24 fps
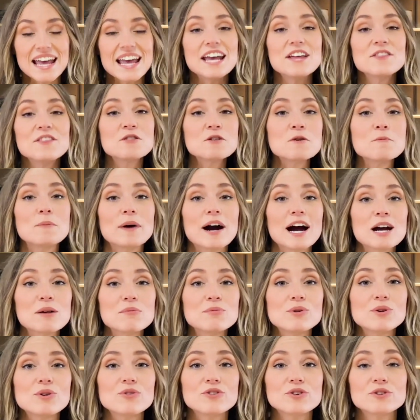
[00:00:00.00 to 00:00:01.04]
In the
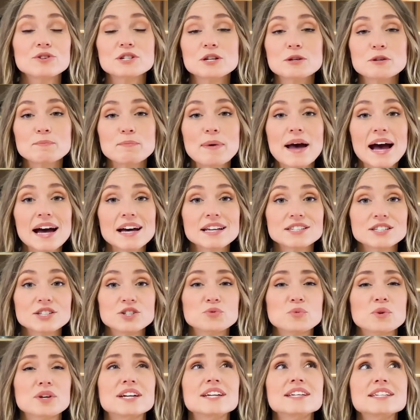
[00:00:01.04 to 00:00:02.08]
Bible, there's a passage
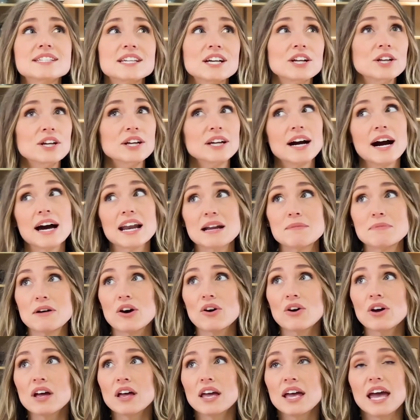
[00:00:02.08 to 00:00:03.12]
where he's telling God about